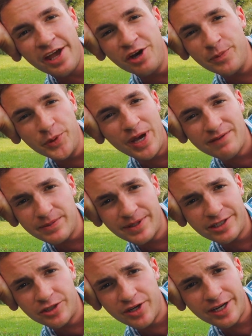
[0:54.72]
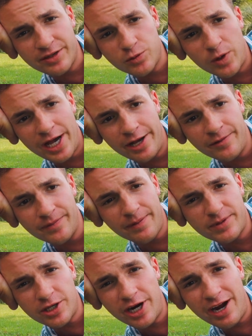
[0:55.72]
I hope you have something to drink as well.
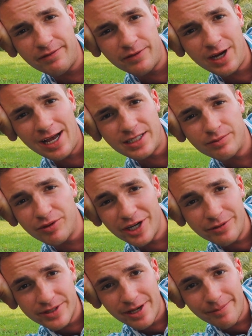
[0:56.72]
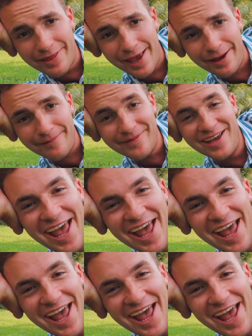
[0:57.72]
I'm sorry I forgot to bring you something.